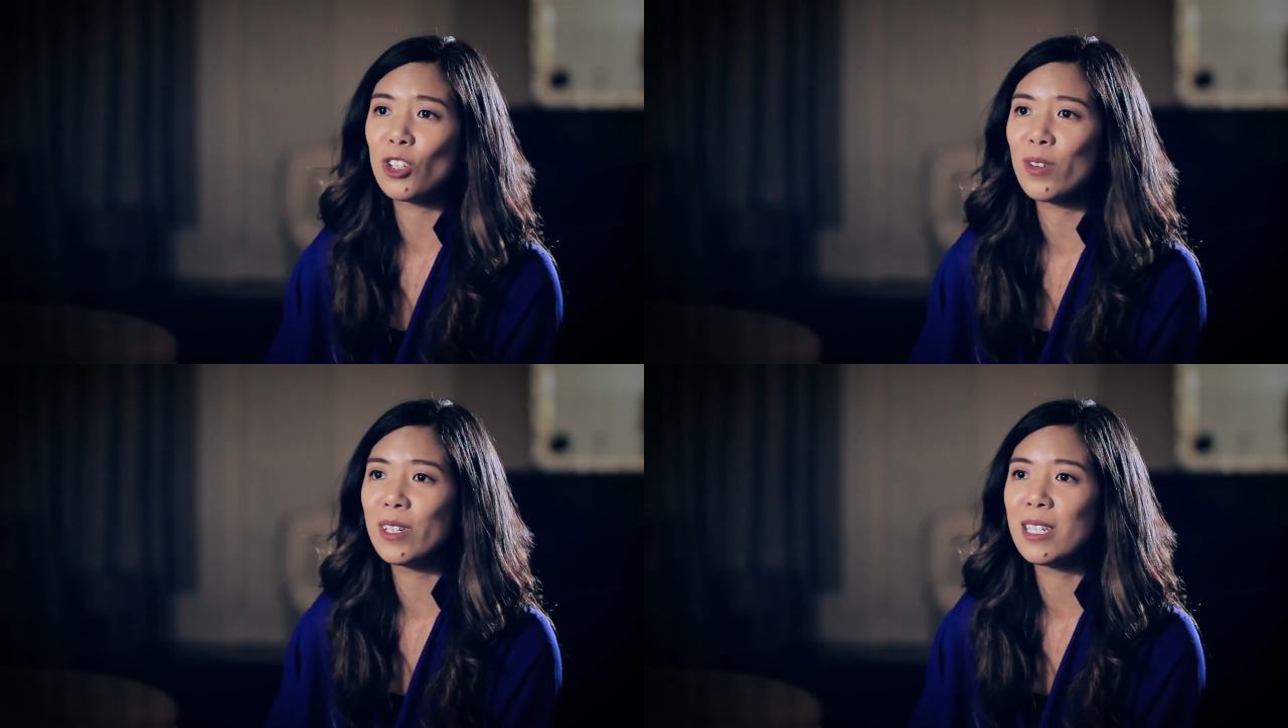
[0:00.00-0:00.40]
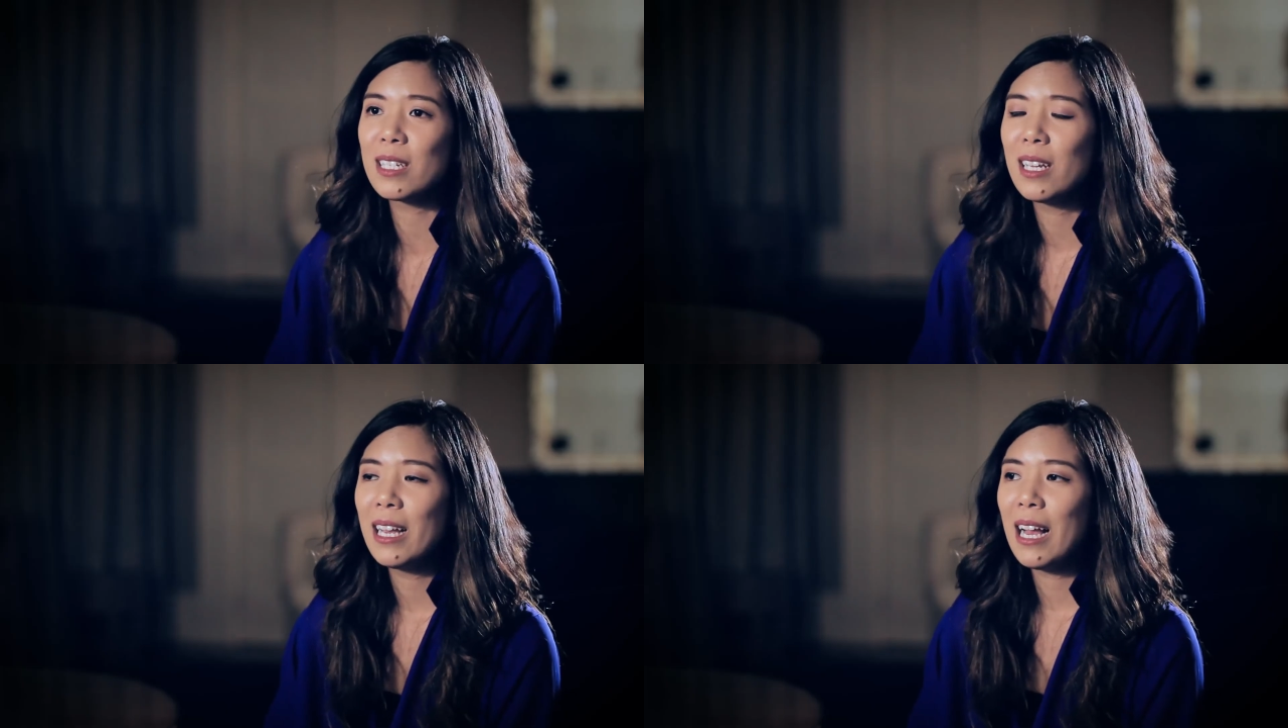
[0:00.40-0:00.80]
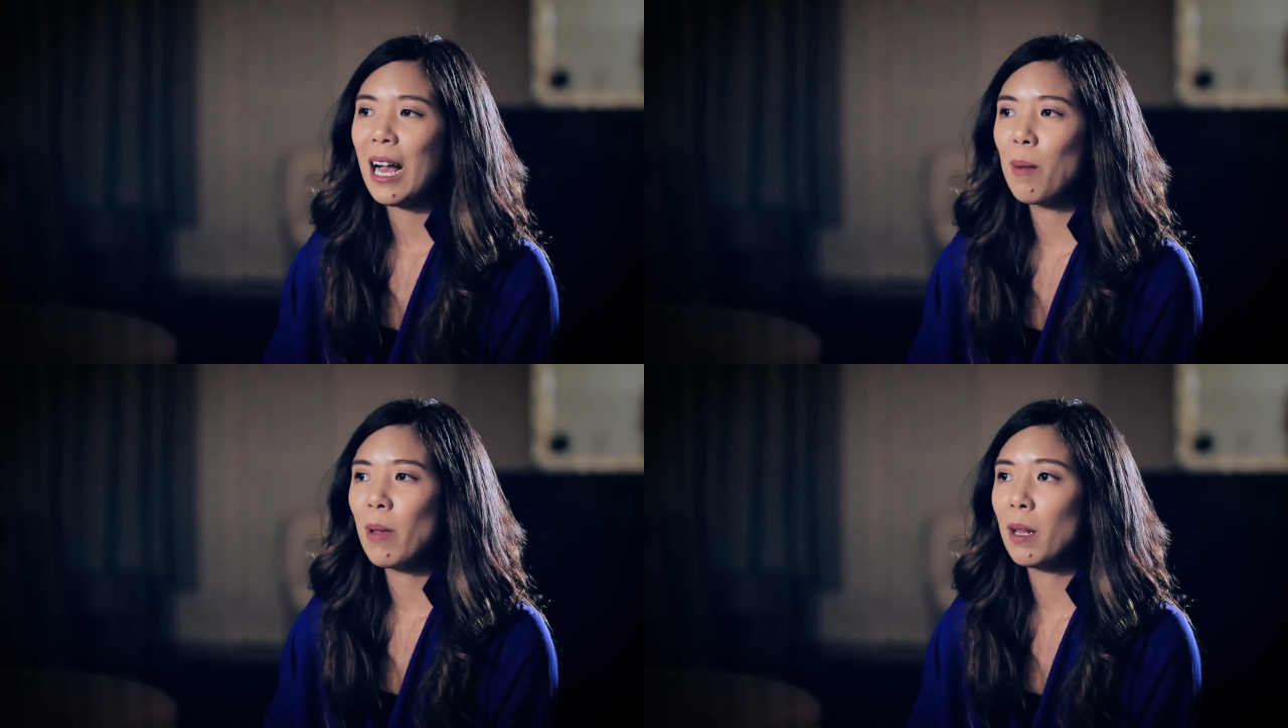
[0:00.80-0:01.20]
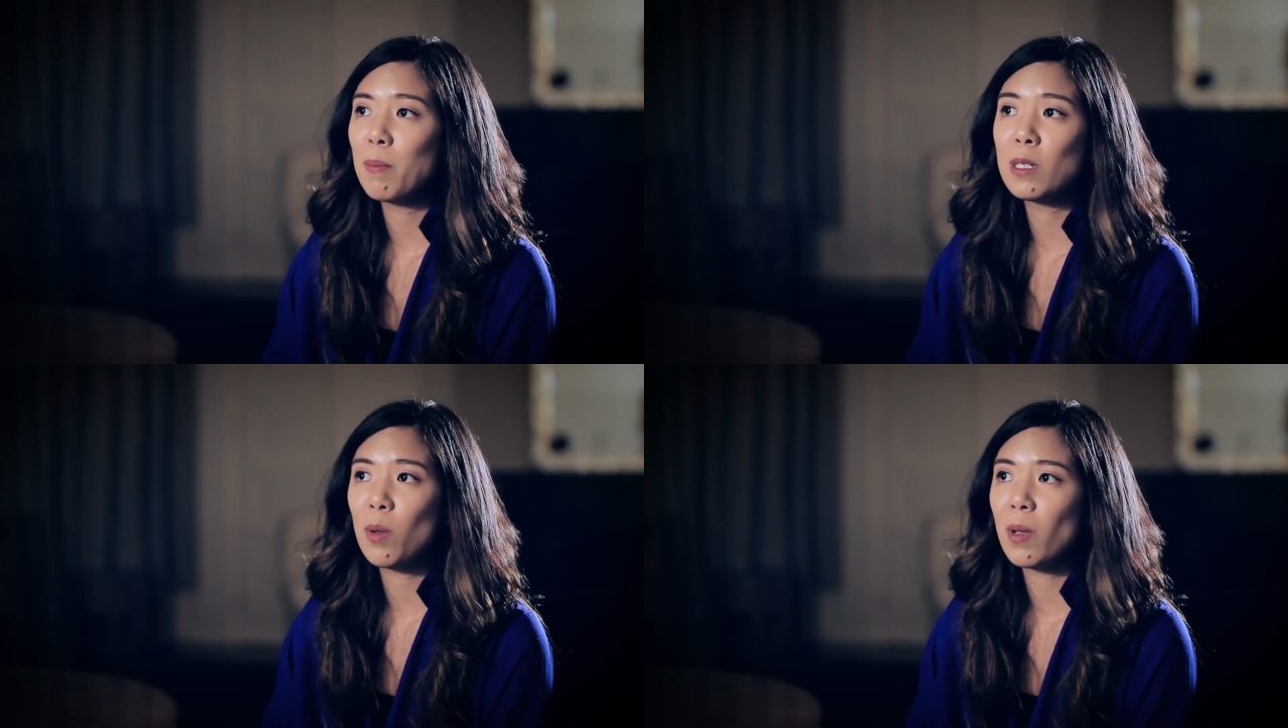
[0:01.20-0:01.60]
genres and
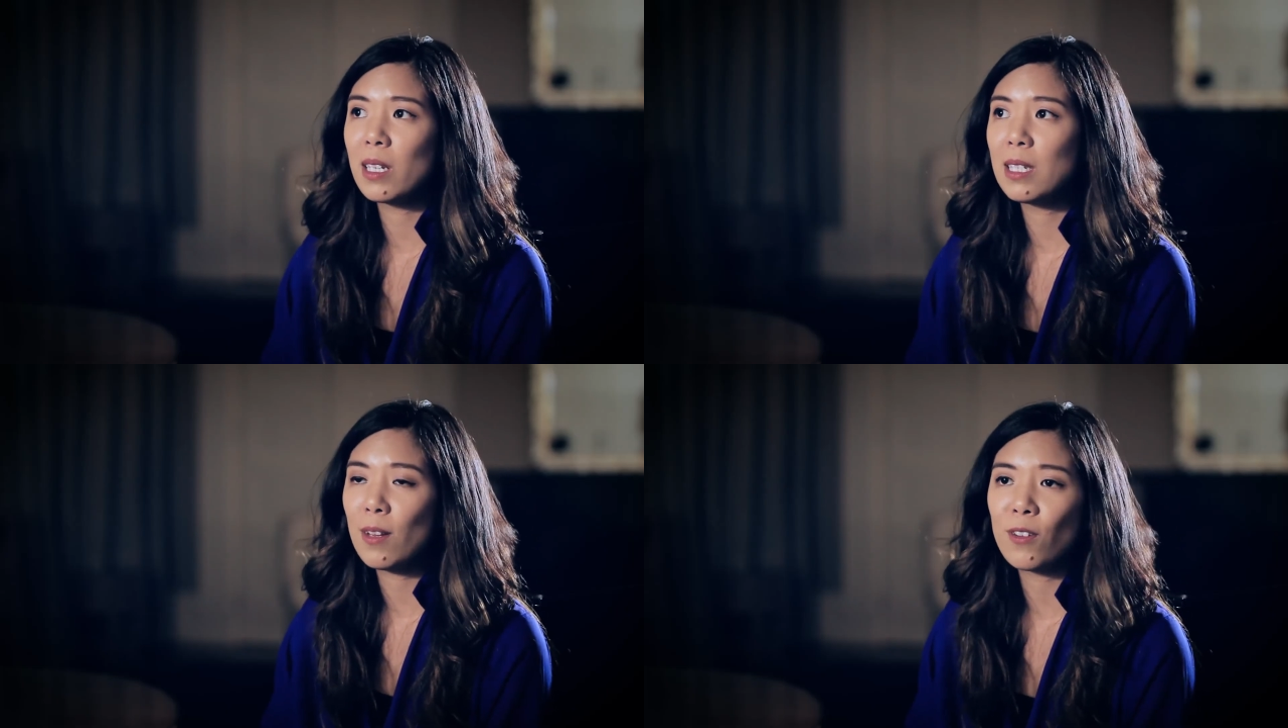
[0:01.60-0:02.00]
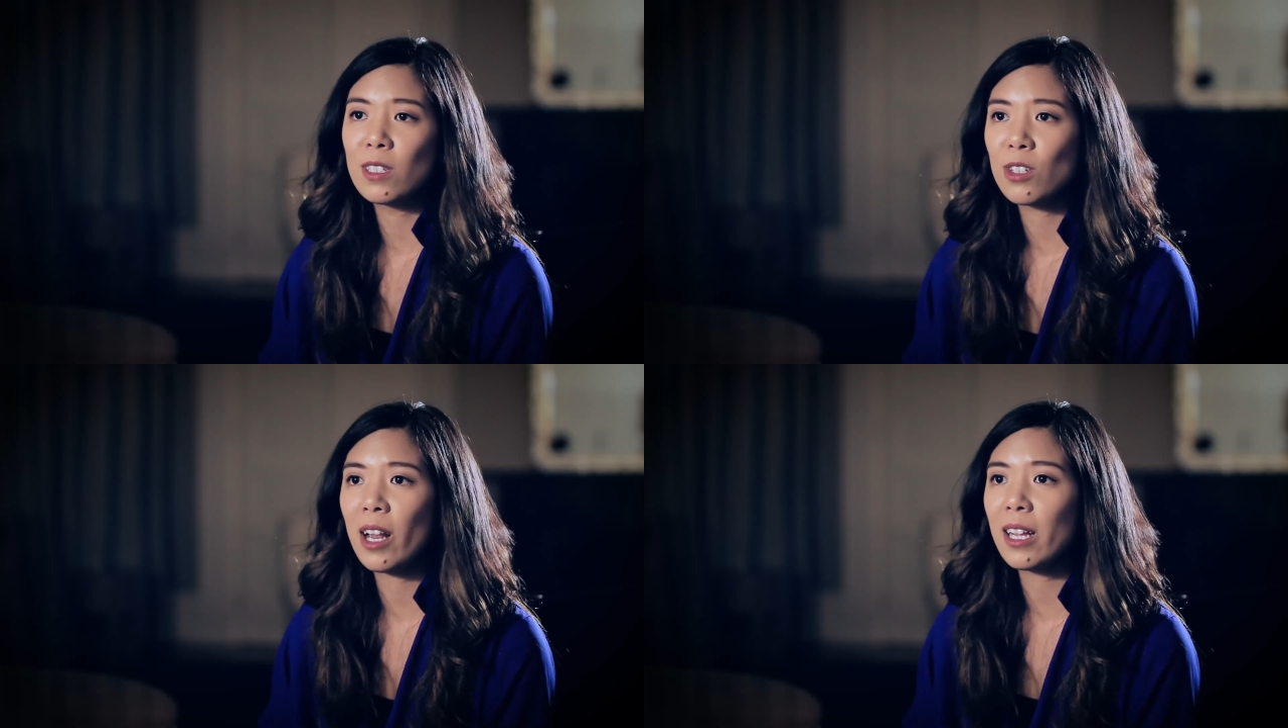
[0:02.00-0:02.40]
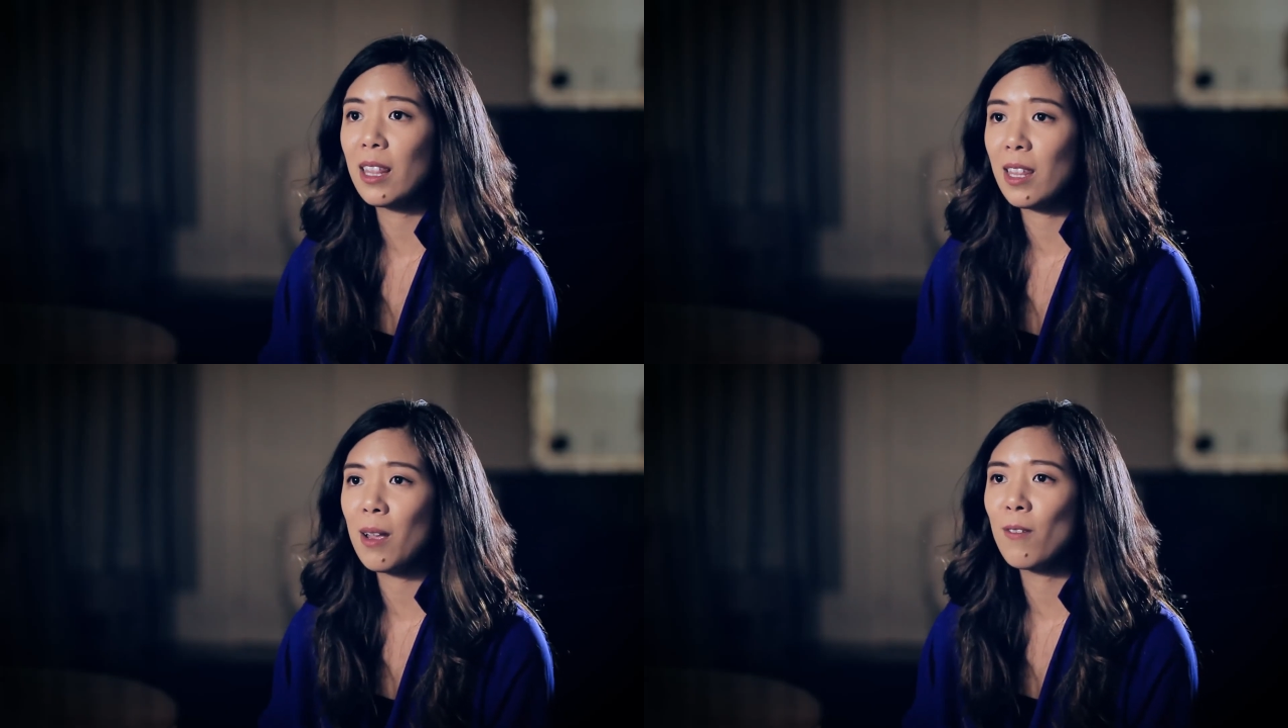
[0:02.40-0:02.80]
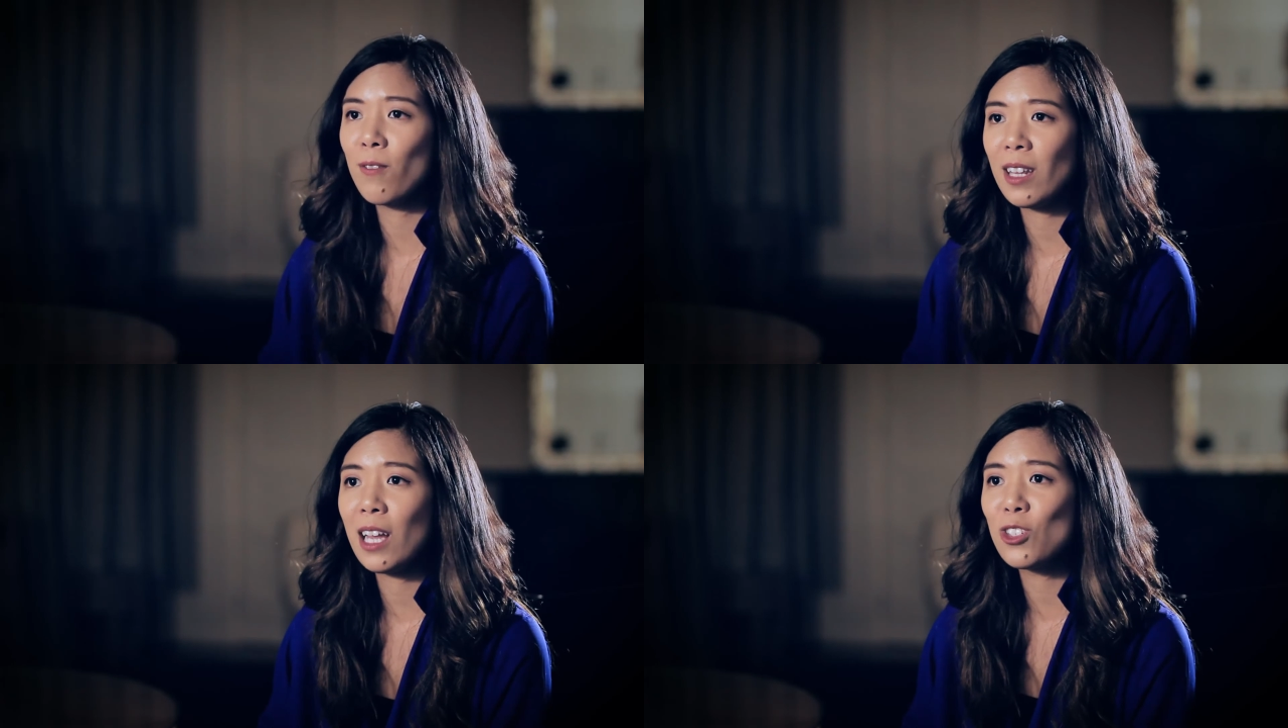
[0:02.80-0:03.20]
are pursuing a different track in their
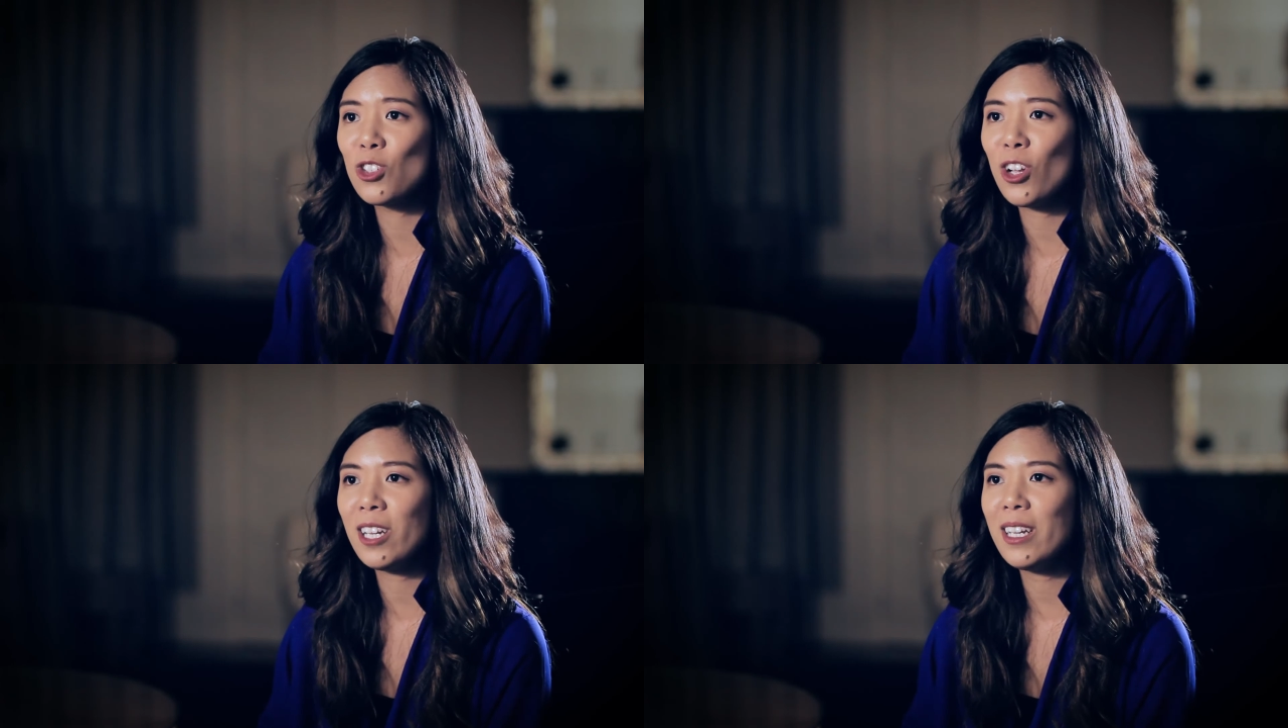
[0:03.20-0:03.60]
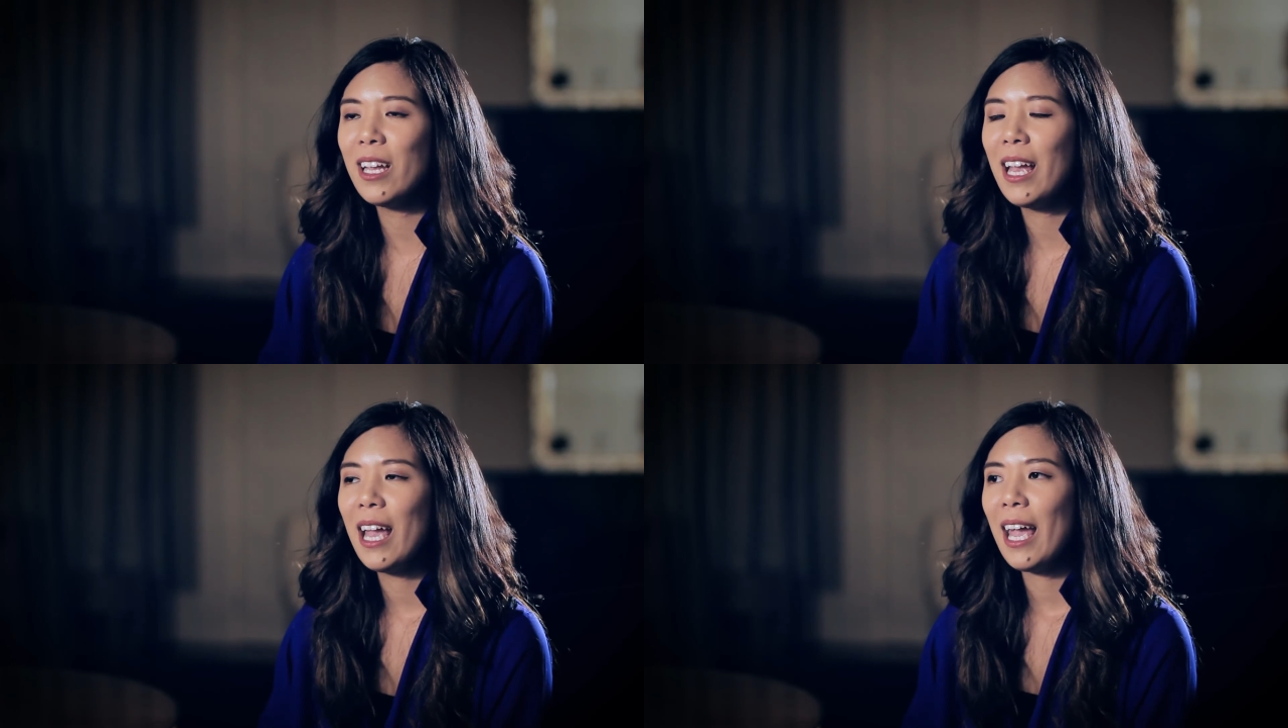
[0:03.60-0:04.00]
freelance journey,